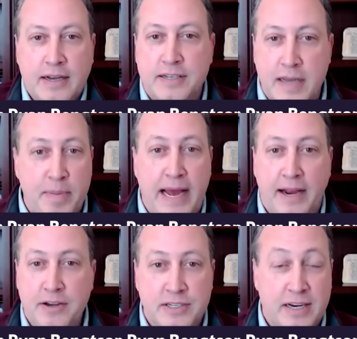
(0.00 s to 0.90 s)
kind of step
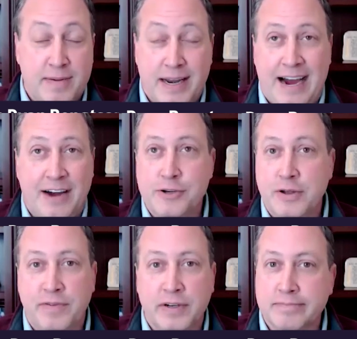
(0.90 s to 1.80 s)
back and just think about how
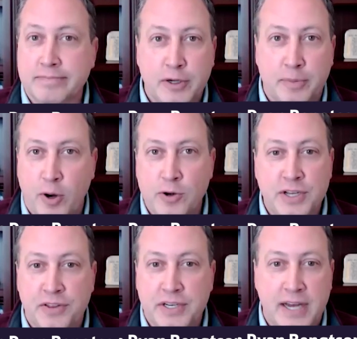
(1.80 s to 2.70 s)
did you even
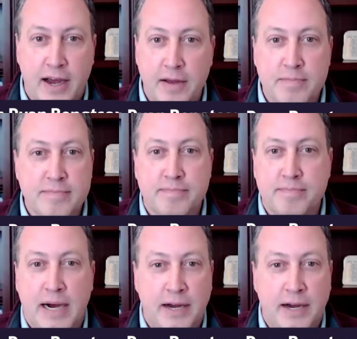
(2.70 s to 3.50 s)
approach it at the time?